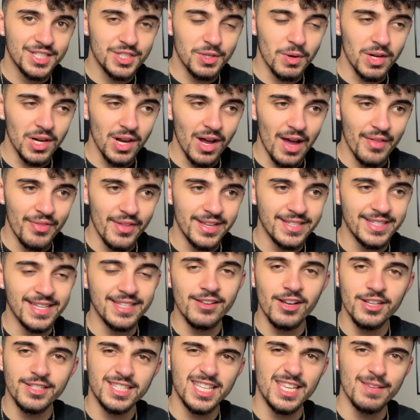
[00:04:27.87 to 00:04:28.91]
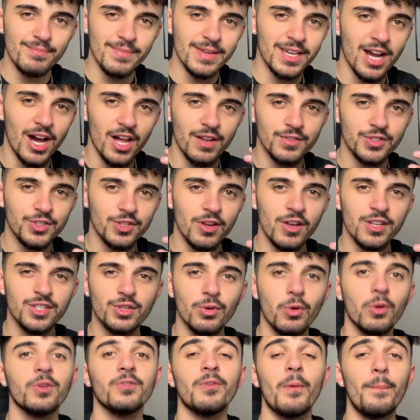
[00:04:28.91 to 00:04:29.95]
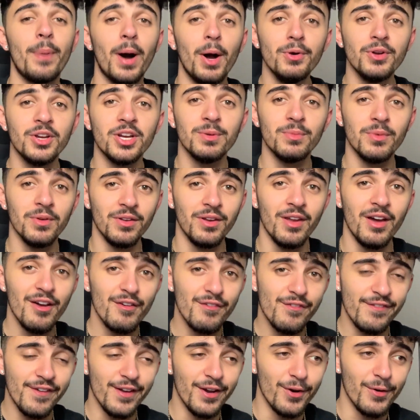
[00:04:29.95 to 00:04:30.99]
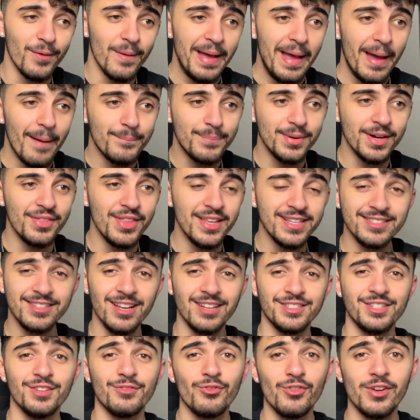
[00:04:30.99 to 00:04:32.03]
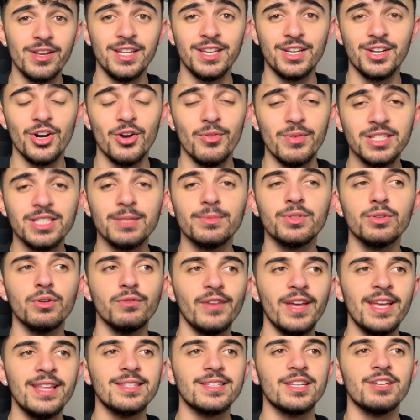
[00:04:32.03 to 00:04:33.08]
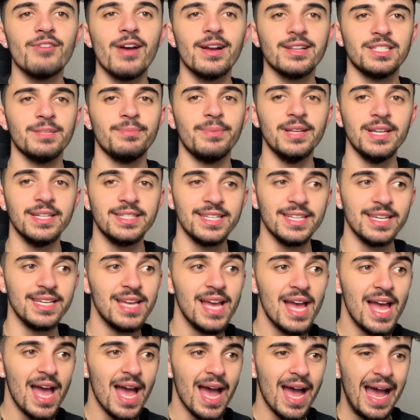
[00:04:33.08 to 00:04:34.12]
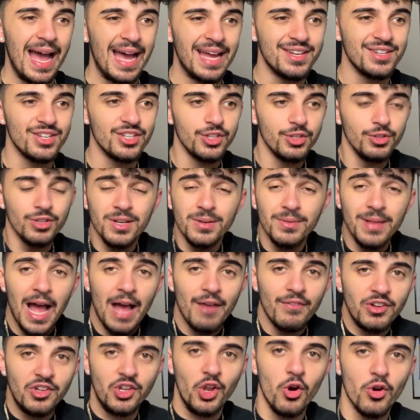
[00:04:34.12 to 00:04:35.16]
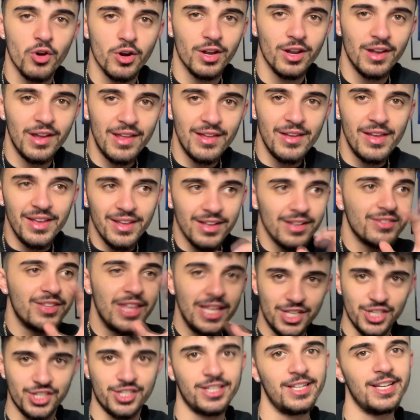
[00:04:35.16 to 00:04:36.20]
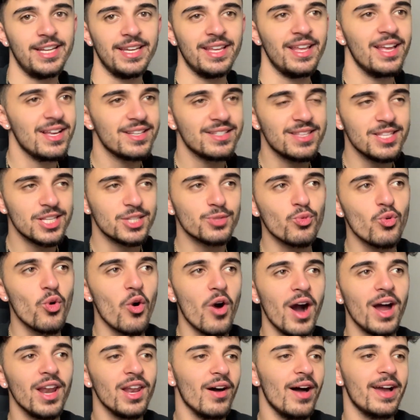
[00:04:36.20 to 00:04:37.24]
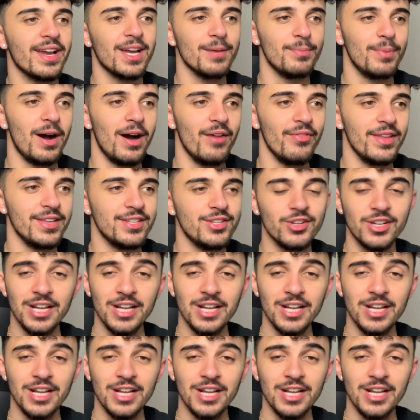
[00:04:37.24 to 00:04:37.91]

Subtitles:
So I like this. It does give me kind of a sort of a Pokemon feel, but this does look really cool. It's some sort of interactability, and you can have a dog digitally. So this is what I like about this.